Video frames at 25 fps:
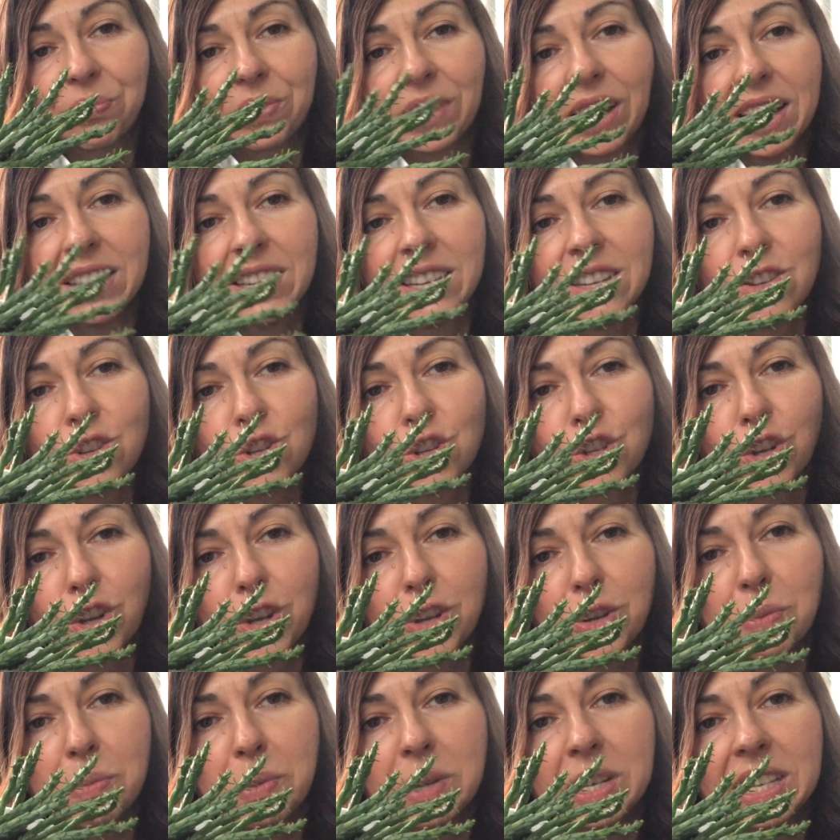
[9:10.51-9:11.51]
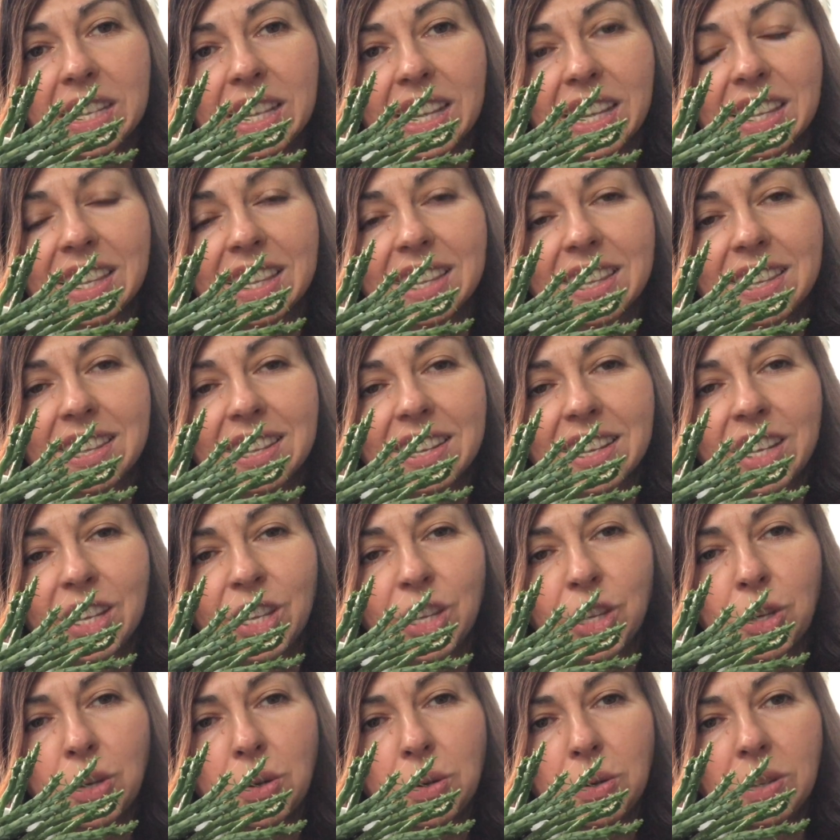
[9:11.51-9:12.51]
I didn't show you, but it had
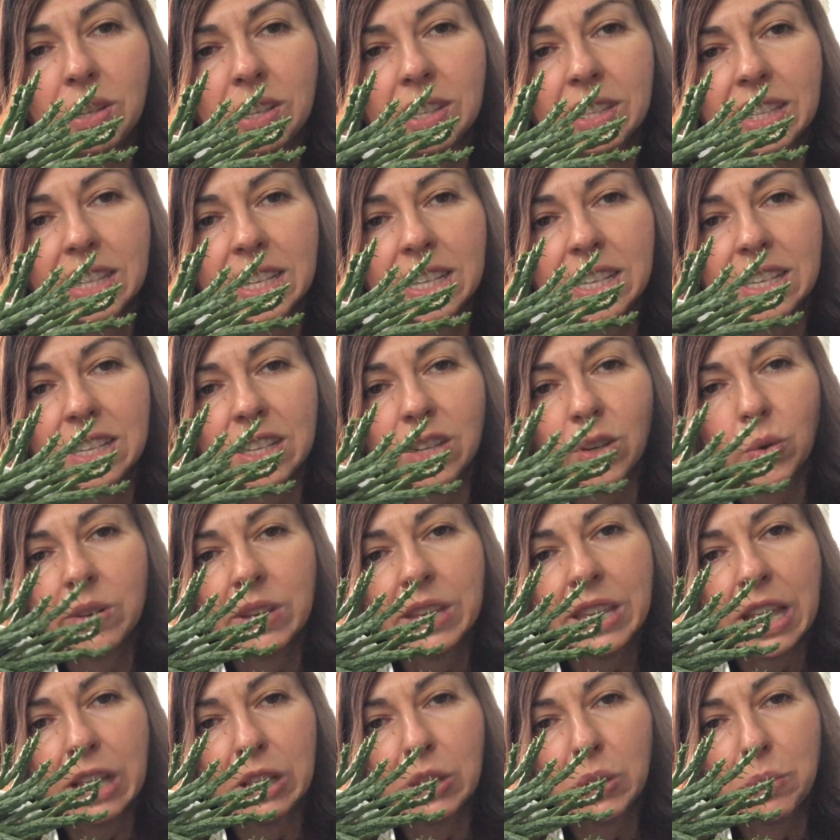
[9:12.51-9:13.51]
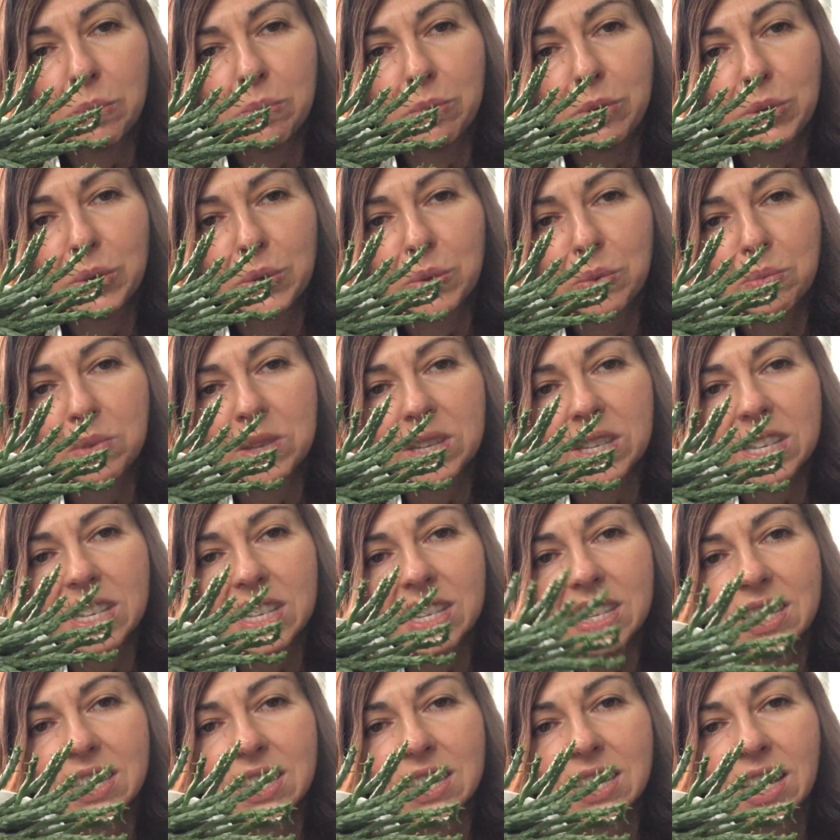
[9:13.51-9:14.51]
cute little yellow blooms
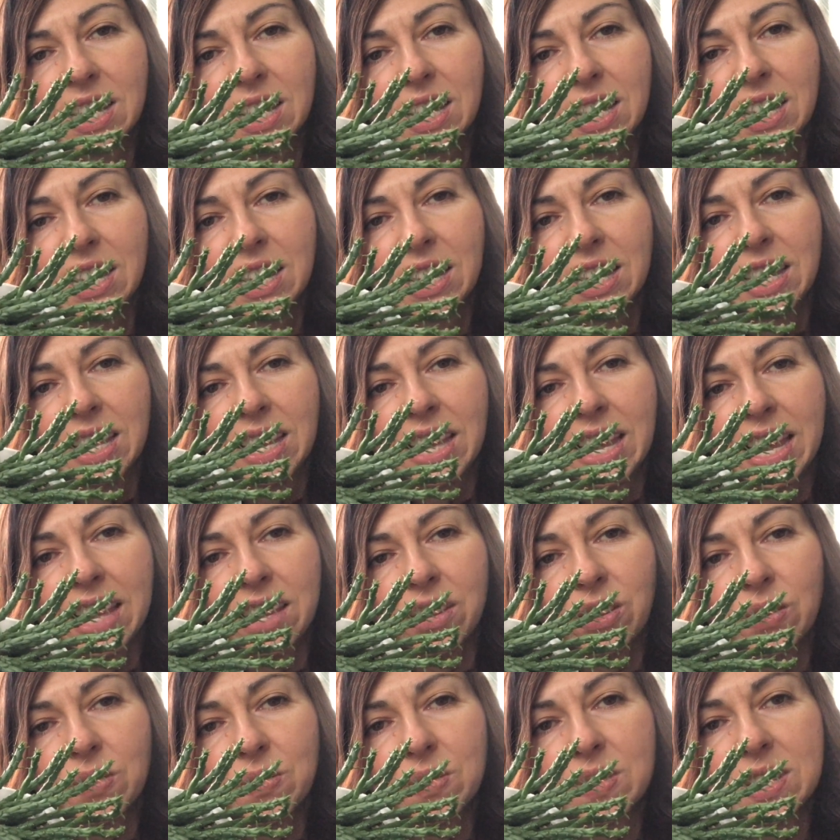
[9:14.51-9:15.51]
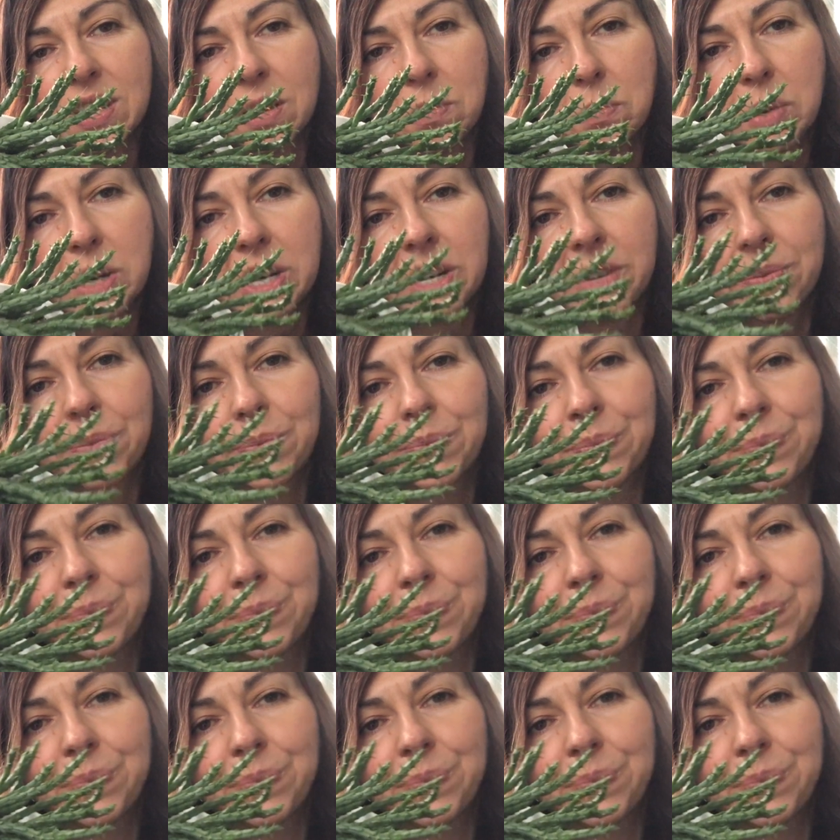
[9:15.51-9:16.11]
this end of summer.